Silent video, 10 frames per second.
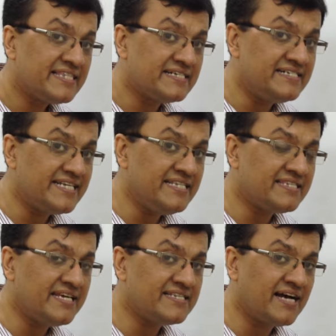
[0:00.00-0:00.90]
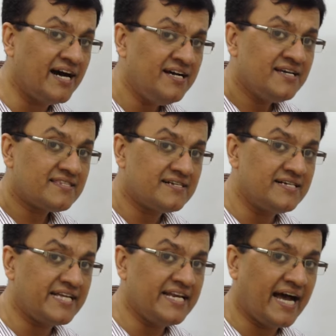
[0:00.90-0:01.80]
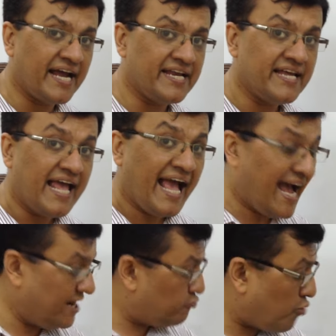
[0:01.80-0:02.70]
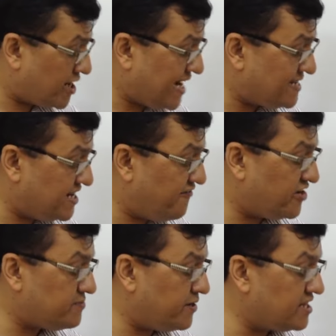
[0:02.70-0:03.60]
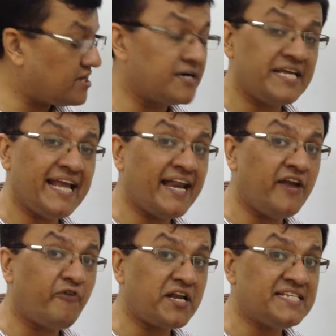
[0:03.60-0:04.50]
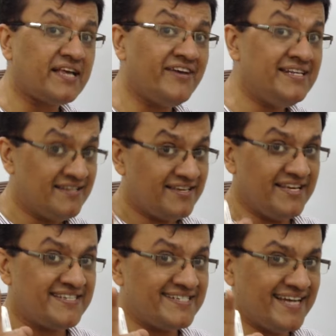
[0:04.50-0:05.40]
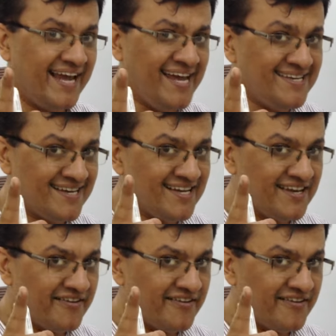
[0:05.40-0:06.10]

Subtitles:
13 3s are 39. And what lies the difference between 39 and 47? Is it 8?